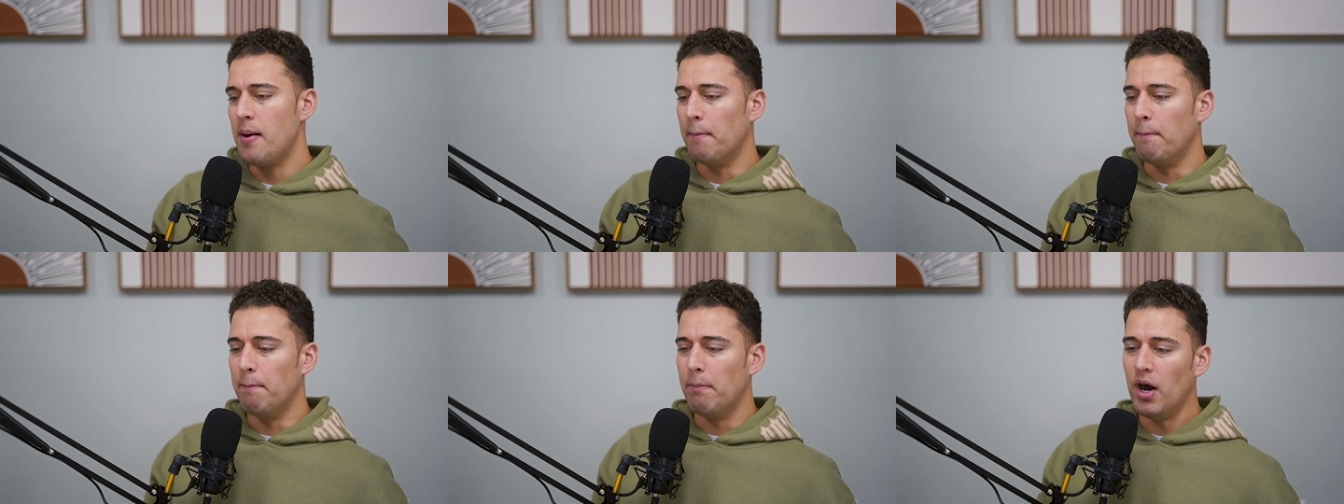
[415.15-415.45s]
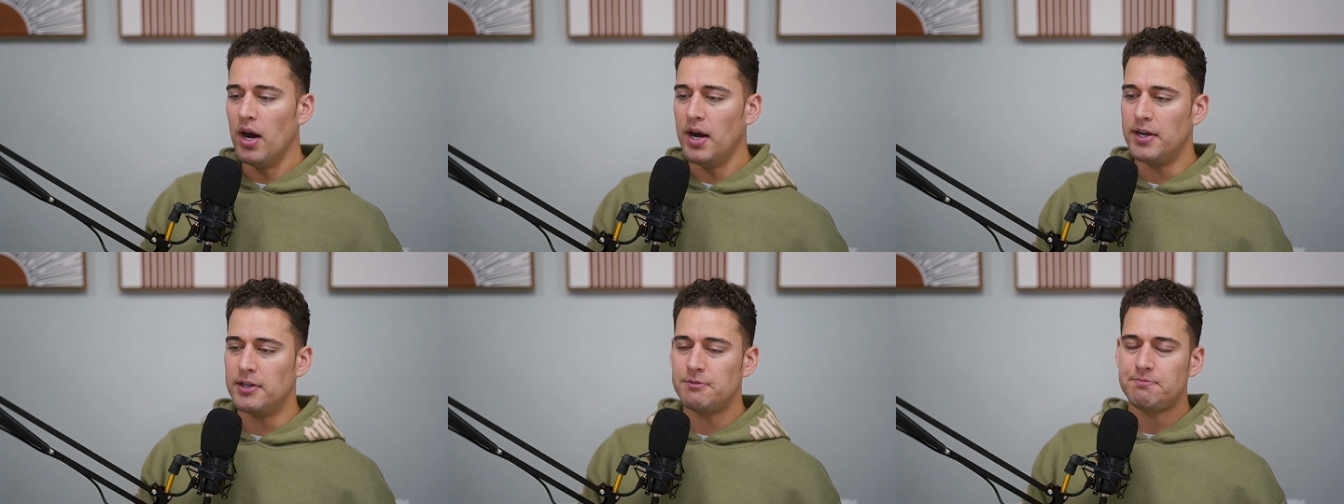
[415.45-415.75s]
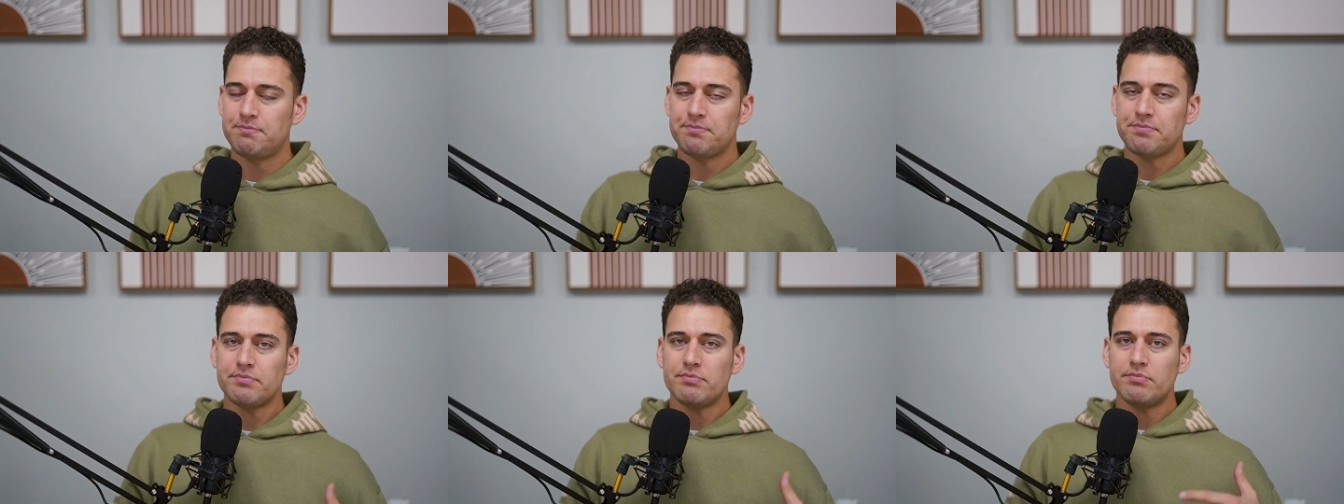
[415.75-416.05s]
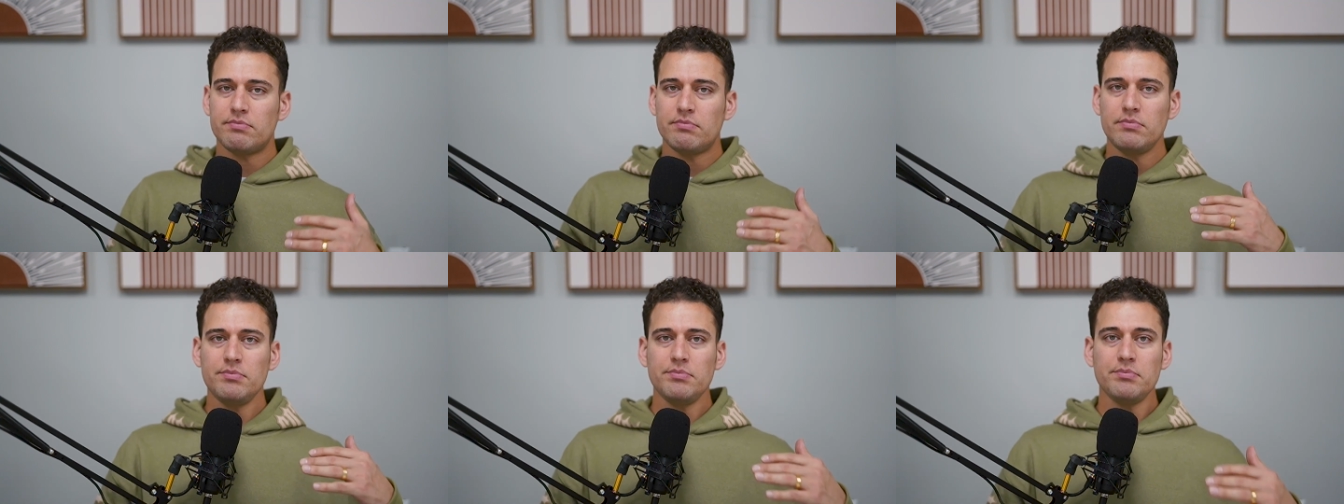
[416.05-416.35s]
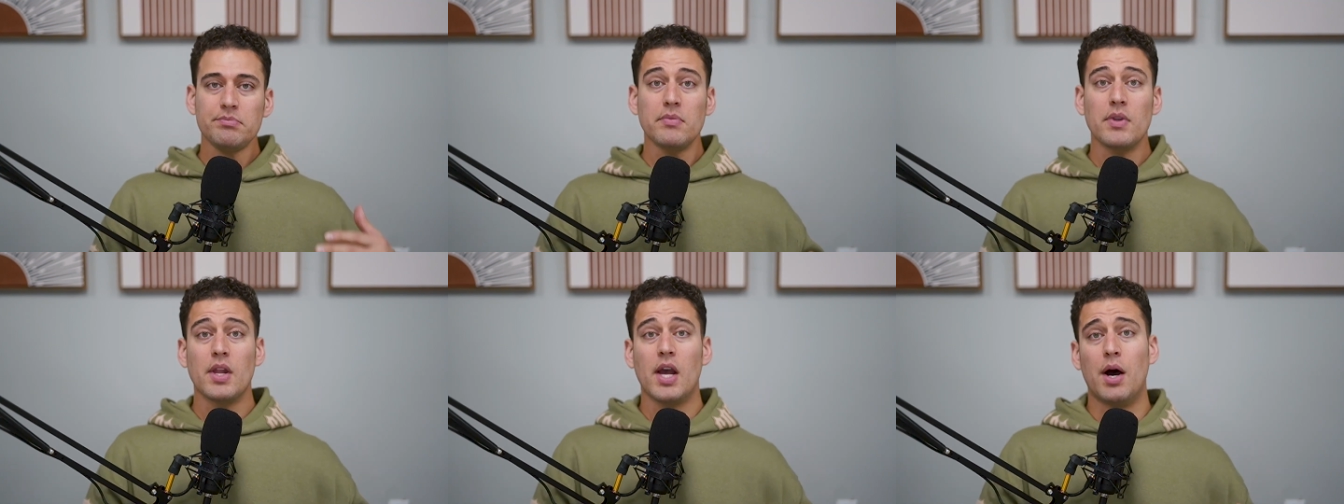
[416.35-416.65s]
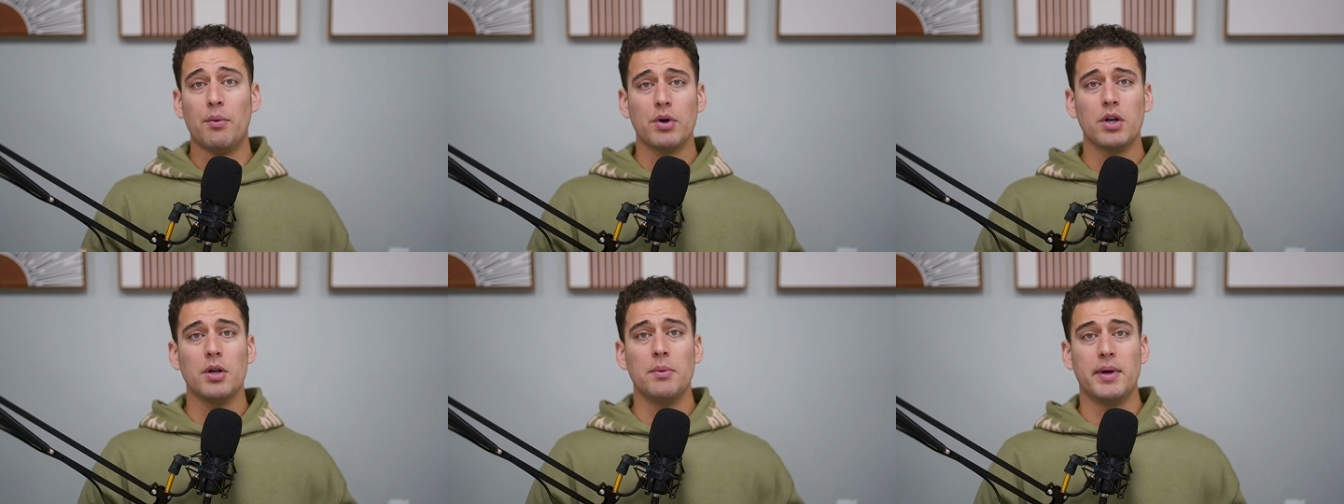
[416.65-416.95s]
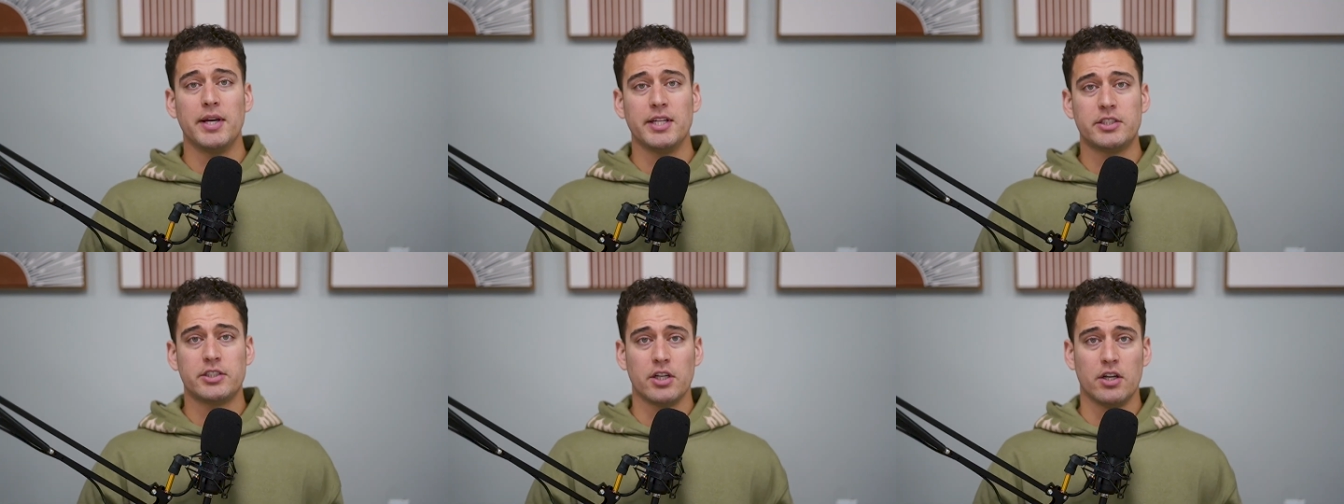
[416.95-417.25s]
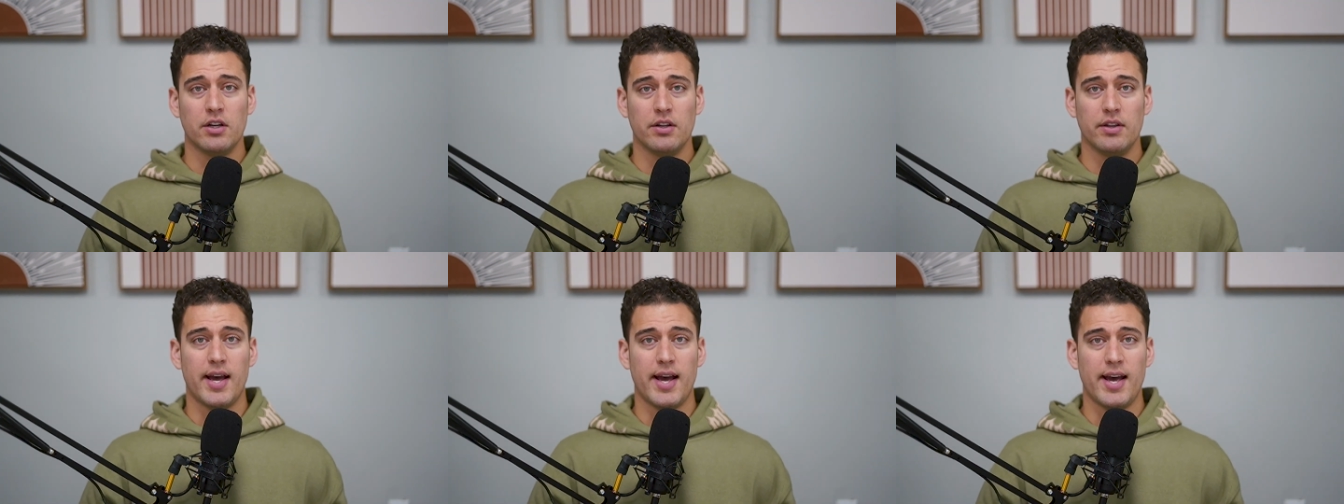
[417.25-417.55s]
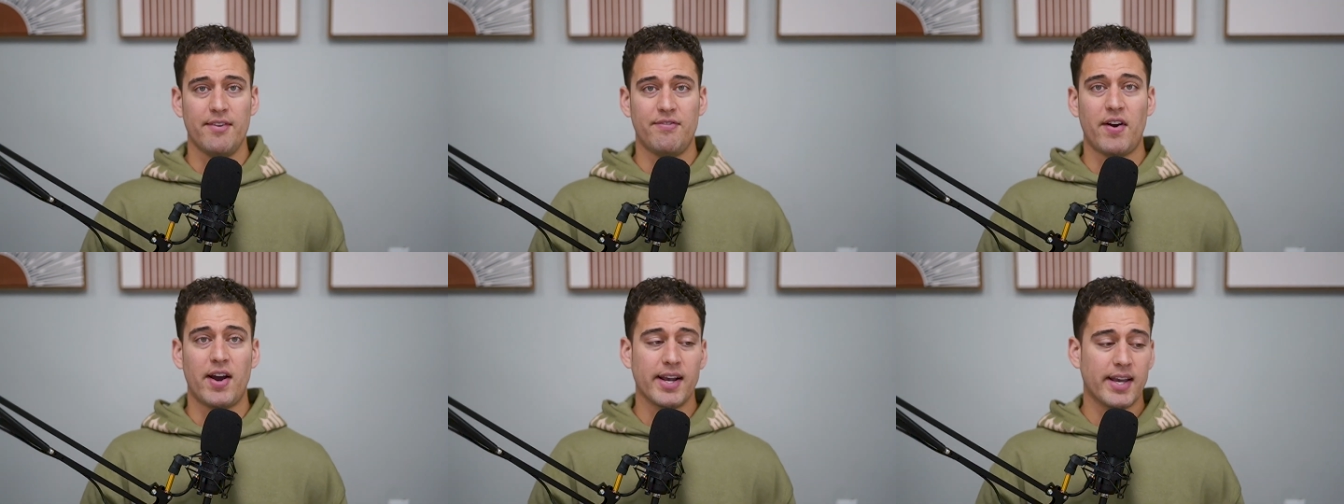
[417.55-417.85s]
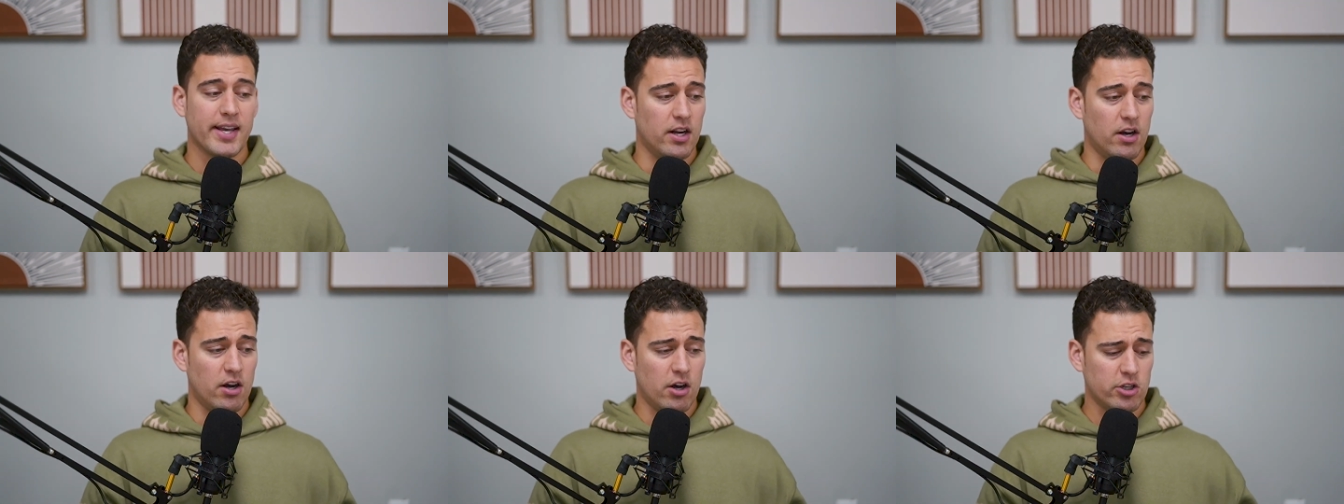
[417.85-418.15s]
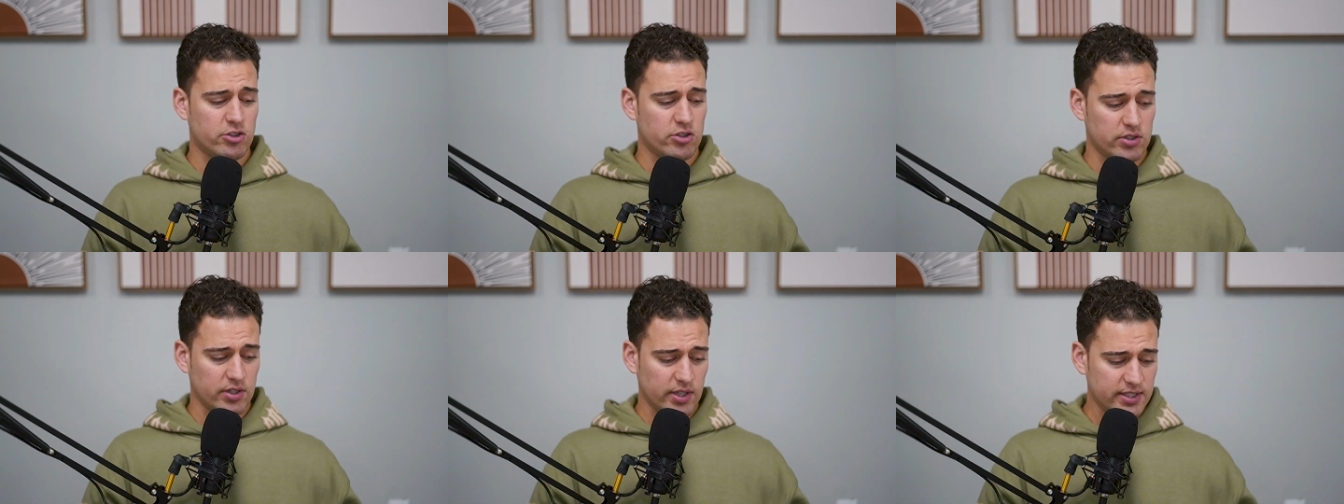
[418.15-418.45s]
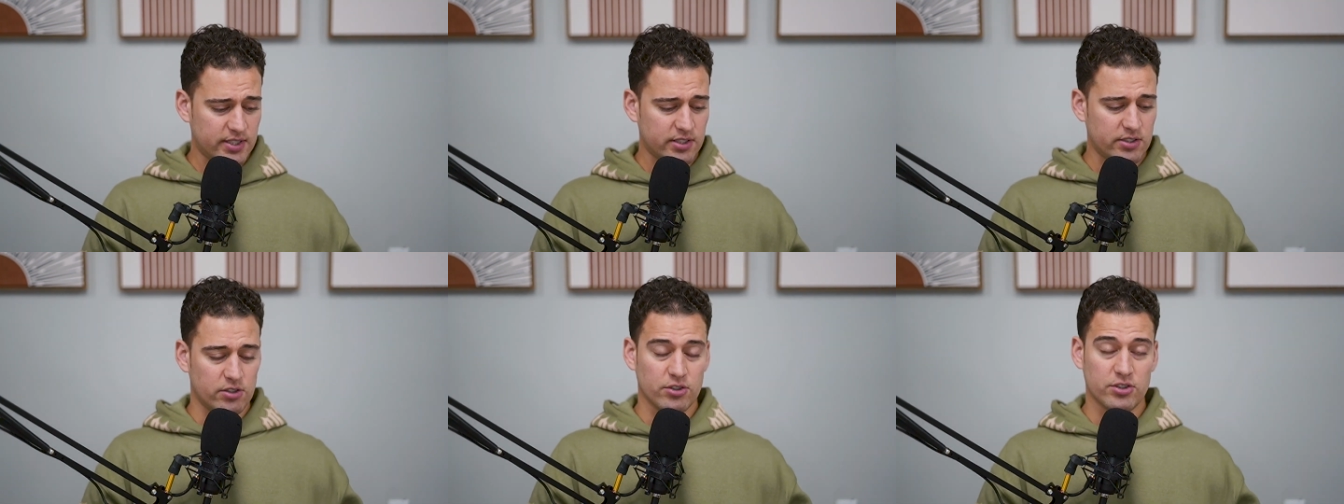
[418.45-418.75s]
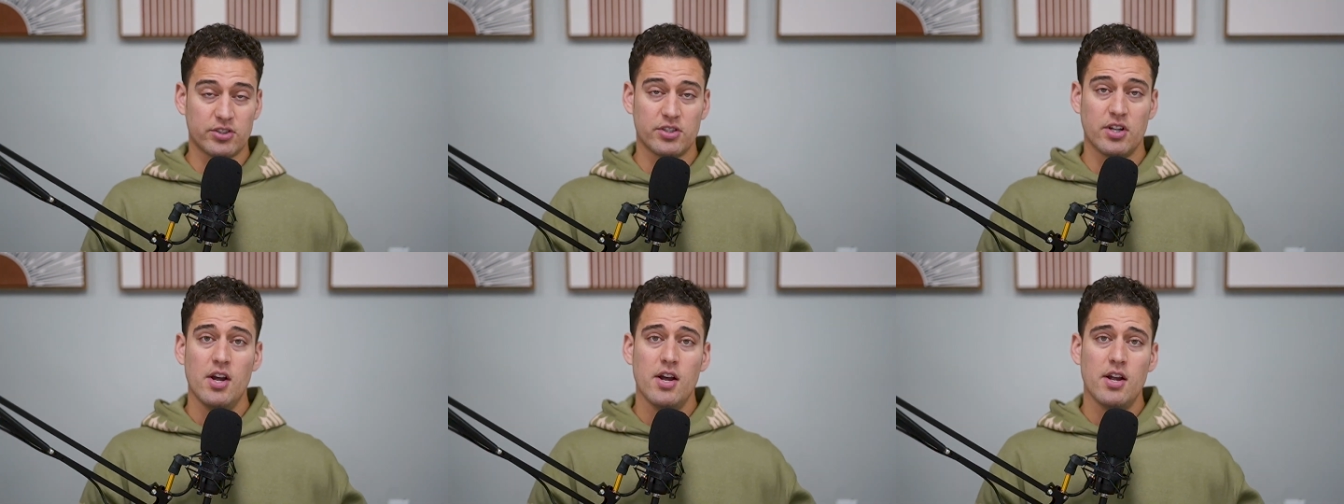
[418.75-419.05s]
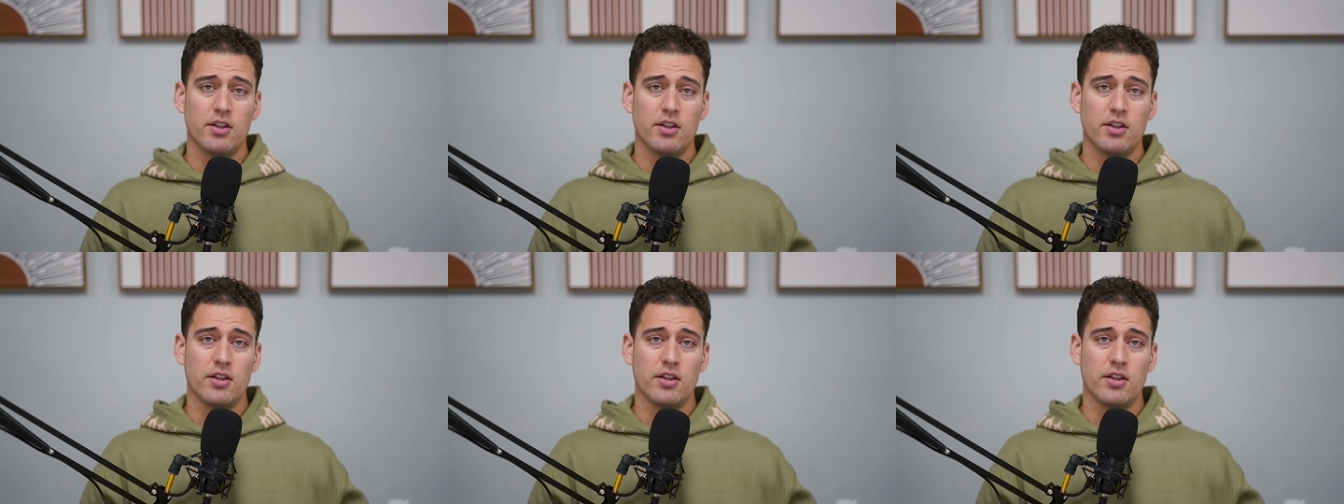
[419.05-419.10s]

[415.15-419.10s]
But I want to make sure that if I get 100 listeners,